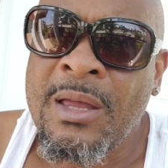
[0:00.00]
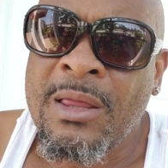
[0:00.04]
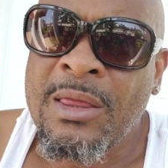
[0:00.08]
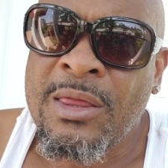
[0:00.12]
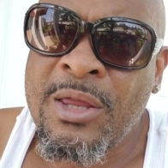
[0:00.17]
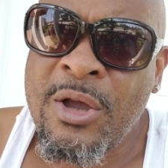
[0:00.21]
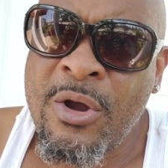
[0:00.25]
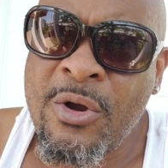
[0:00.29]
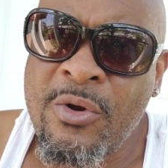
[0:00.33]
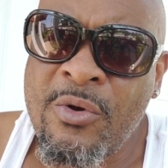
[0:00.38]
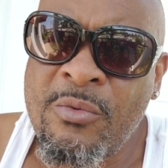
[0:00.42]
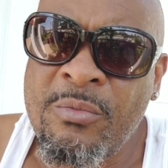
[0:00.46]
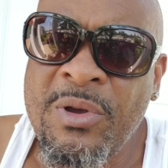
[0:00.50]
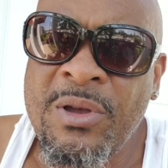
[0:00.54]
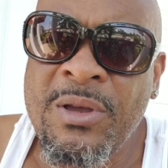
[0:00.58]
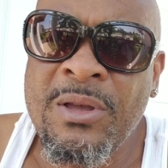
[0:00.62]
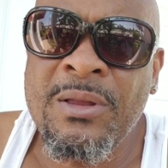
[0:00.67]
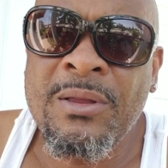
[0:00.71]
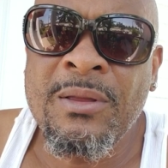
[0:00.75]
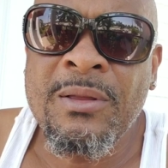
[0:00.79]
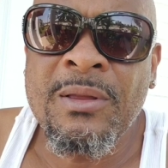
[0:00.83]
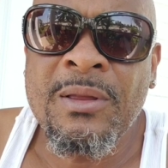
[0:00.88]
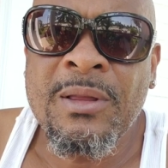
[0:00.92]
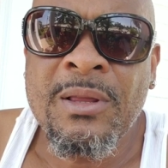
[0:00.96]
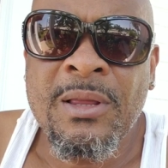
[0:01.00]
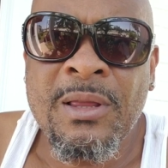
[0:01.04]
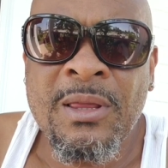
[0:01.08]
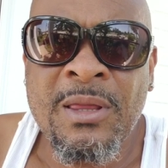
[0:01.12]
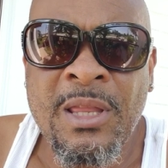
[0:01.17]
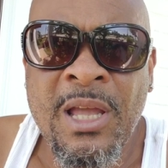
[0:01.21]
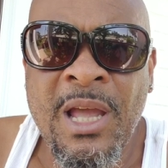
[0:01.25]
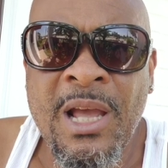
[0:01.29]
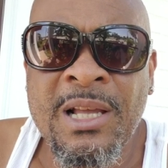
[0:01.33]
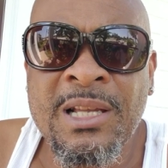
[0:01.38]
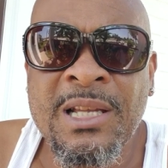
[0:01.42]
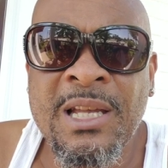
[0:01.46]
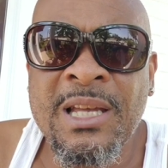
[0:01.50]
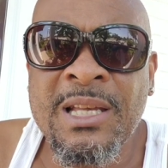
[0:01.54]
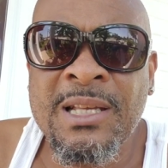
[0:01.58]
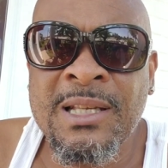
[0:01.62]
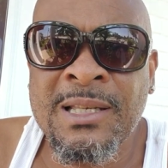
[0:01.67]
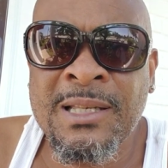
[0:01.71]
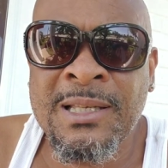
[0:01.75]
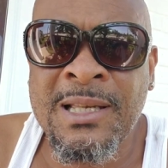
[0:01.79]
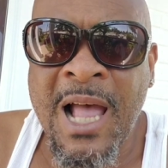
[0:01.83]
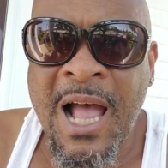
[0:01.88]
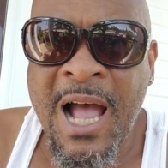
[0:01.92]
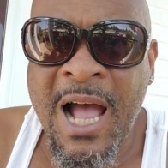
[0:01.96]
Thurman thinks
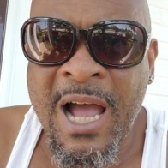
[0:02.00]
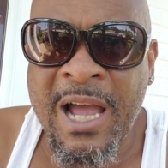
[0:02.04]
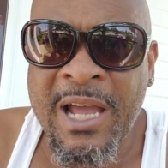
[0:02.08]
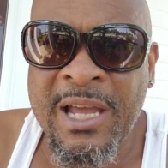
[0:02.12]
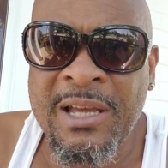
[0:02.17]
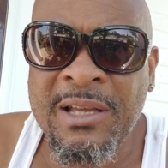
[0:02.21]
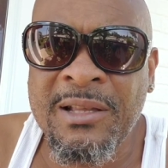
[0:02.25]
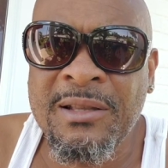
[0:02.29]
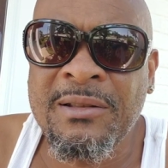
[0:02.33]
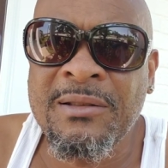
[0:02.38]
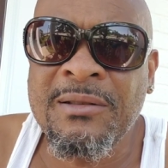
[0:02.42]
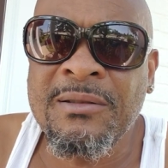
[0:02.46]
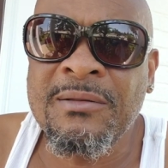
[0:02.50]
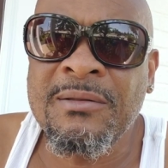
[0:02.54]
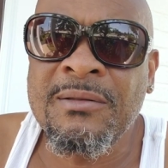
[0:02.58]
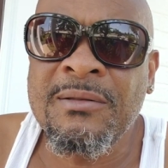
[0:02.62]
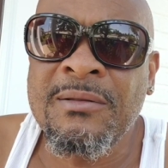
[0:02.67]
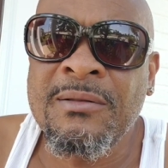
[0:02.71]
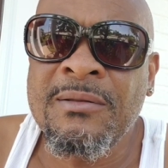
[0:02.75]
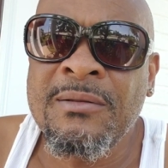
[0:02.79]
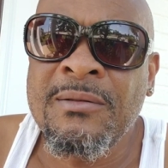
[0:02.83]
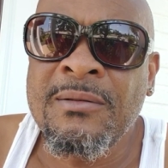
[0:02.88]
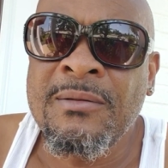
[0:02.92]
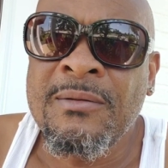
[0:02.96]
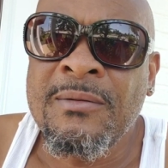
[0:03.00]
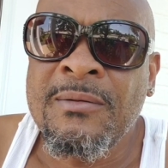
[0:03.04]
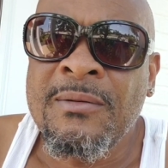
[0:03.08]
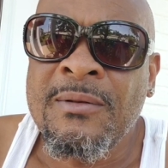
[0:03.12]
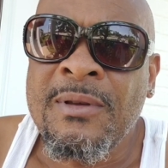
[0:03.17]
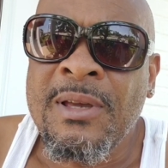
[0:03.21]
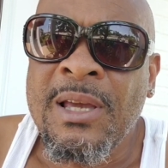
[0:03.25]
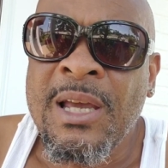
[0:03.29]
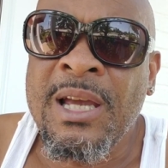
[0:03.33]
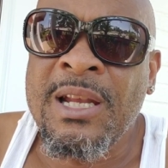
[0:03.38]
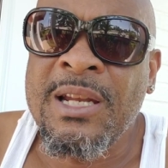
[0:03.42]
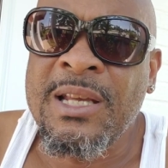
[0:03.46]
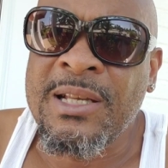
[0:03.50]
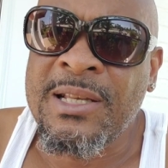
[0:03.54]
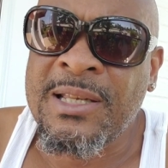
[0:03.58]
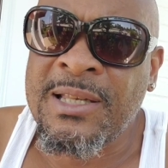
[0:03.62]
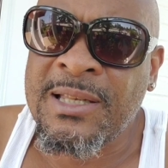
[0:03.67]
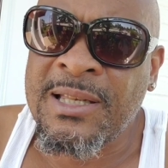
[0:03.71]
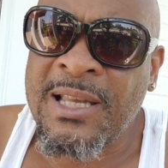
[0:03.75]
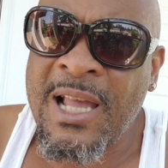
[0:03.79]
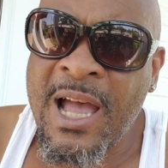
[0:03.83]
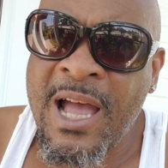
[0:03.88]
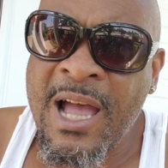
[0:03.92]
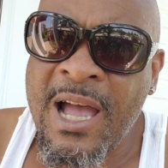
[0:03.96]
his height and his
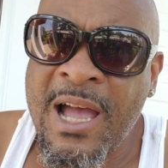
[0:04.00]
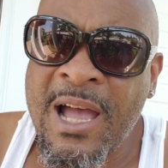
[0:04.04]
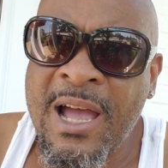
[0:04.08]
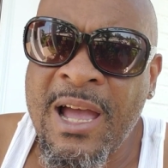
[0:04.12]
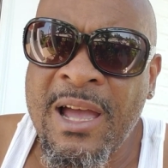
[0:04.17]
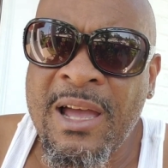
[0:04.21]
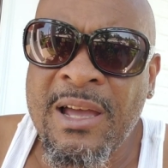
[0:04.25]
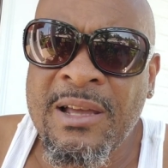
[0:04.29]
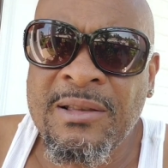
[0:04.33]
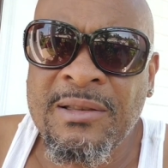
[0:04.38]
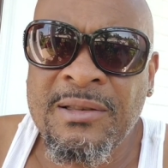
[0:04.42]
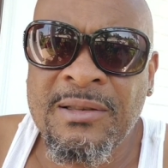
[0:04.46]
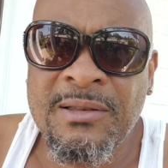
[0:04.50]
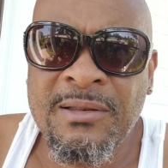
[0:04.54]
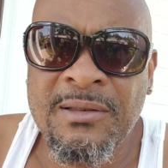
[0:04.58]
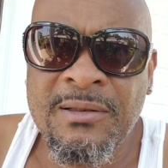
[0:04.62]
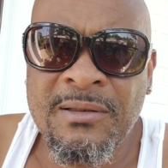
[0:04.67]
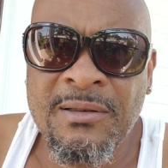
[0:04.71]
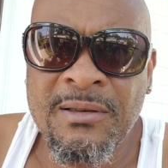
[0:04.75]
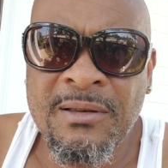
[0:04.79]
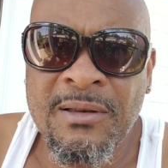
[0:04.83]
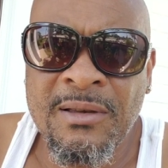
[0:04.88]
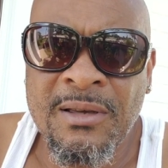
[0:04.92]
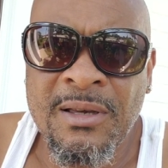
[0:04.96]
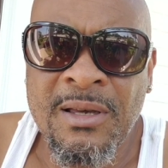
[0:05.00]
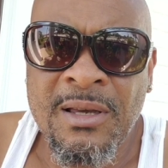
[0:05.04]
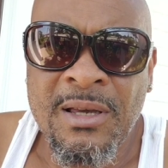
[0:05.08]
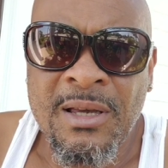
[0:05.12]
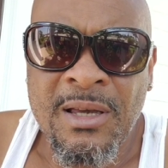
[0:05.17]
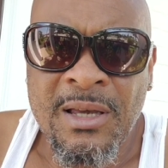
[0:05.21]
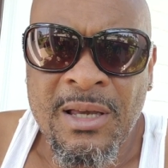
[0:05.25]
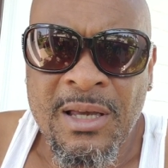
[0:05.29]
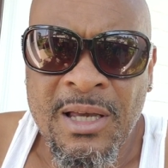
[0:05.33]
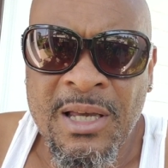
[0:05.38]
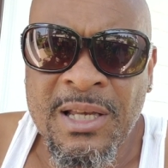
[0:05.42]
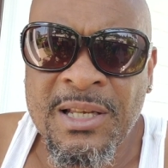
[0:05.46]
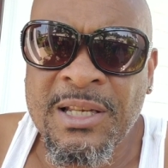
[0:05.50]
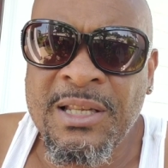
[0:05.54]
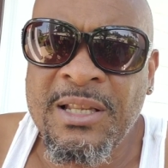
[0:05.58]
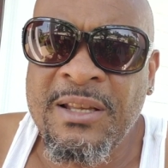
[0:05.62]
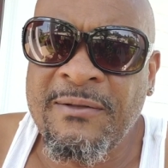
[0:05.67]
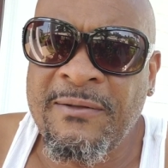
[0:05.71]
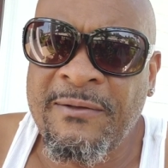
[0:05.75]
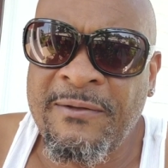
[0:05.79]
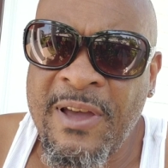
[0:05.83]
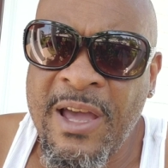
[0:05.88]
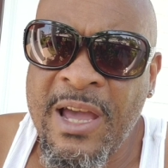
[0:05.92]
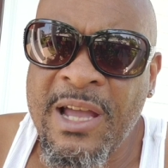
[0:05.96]
size is an
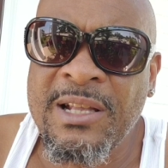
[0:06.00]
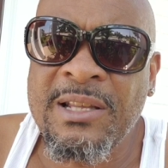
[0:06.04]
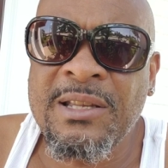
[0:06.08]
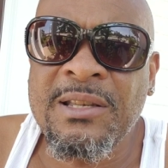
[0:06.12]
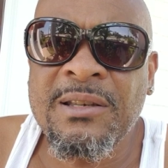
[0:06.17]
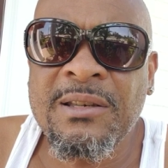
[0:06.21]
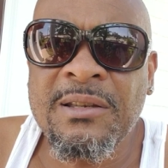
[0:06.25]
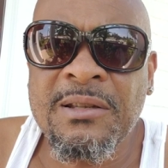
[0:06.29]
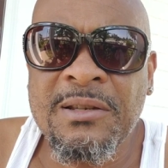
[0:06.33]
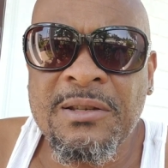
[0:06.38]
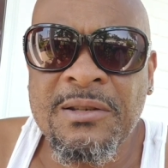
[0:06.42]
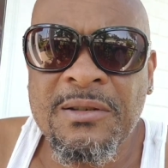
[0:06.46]
advantage.